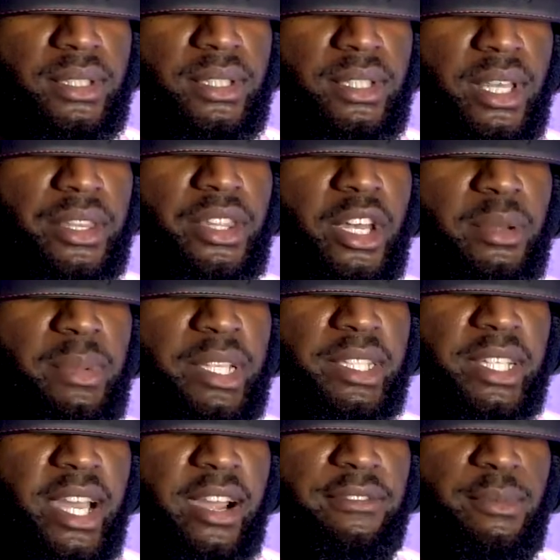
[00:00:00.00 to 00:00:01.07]
And I thought about the
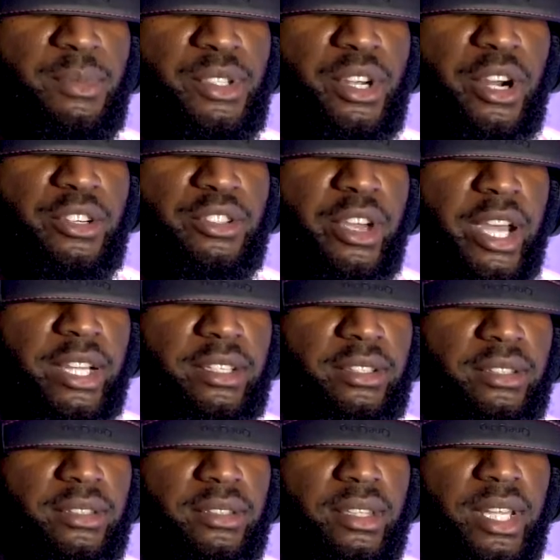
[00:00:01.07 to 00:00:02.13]
guy from Star Trek
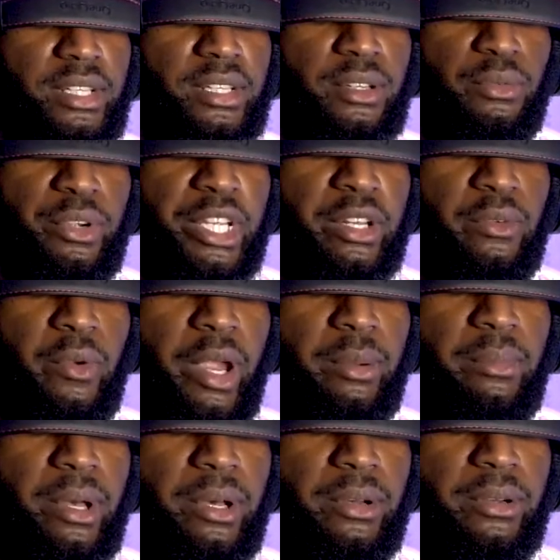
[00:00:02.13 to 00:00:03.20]
that did Reading
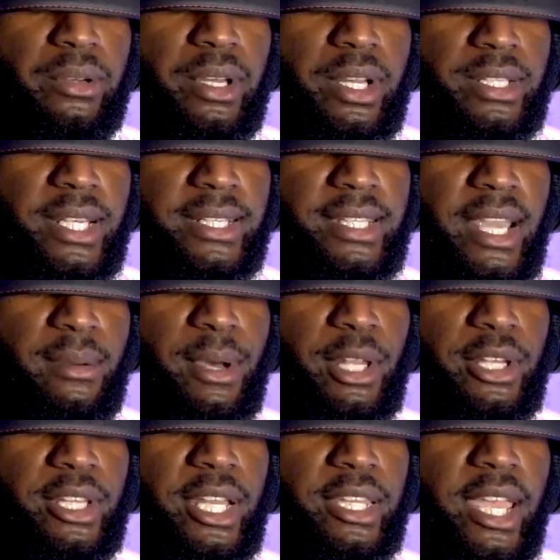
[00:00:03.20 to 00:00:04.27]
Rainbow. I was like, damn, I
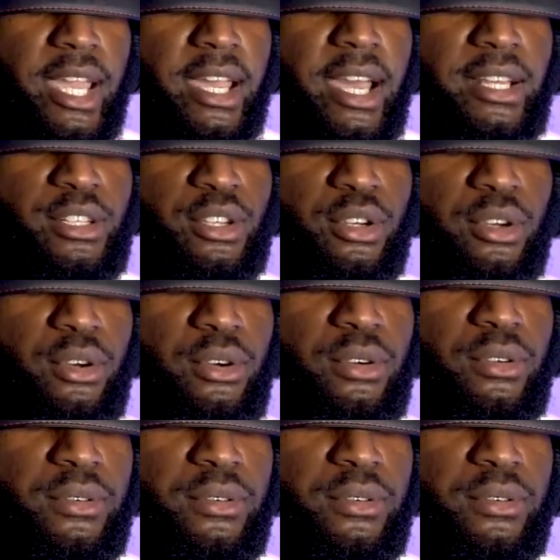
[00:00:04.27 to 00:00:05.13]
look like that guy too.